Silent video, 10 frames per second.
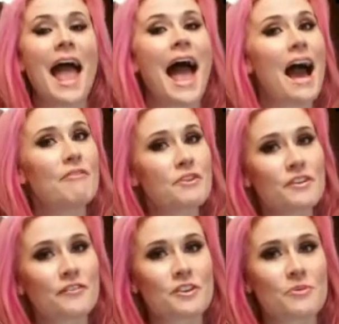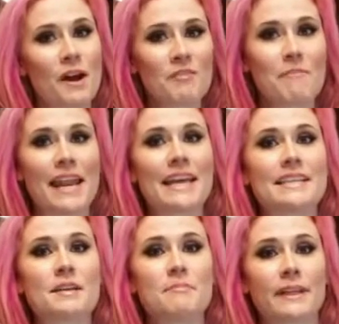After the first round of betting
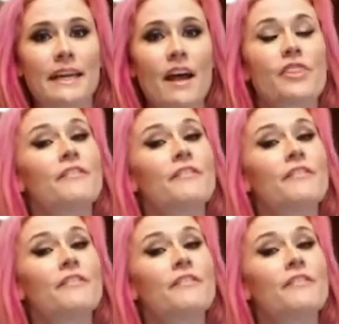is complete, the